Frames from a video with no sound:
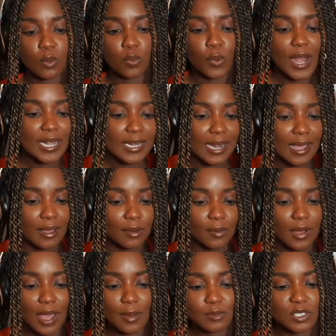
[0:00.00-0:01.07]
Right now,
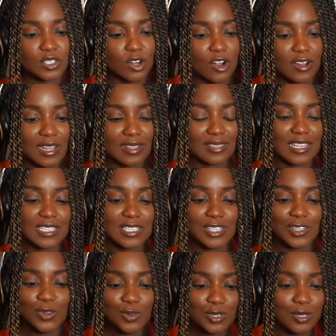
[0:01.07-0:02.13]
I'm starting this
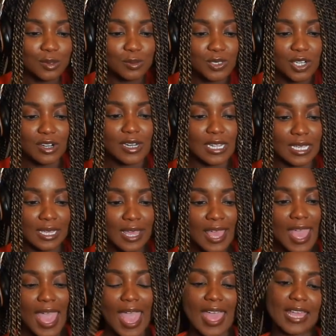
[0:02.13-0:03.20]
YouTube journey,
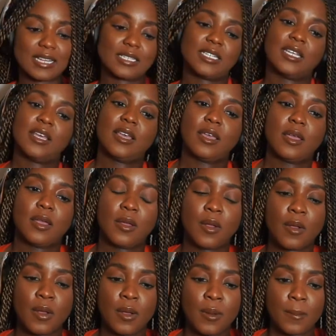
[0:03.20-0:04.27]
and
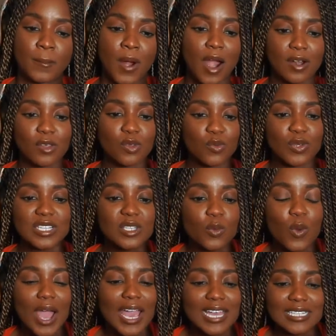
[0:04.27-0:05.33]
part of the reason
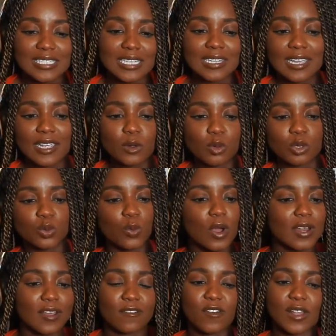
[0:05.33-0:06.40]
why I delayed was,
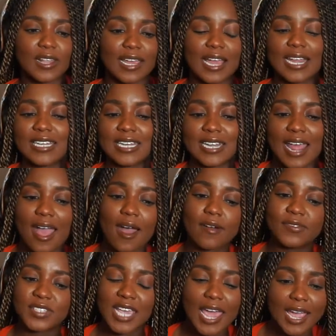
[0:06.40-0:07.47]
one, I felt like I didn't
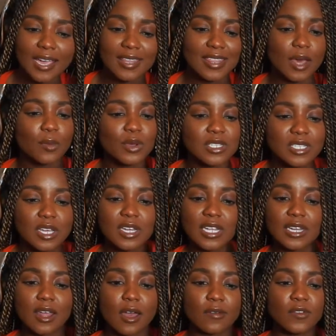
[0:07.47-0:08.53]
have tech that was good
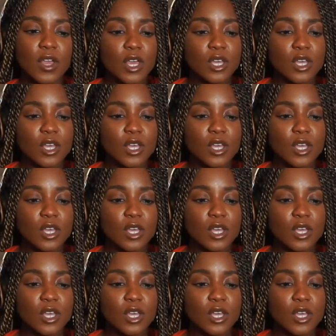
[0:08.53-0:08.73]
enough.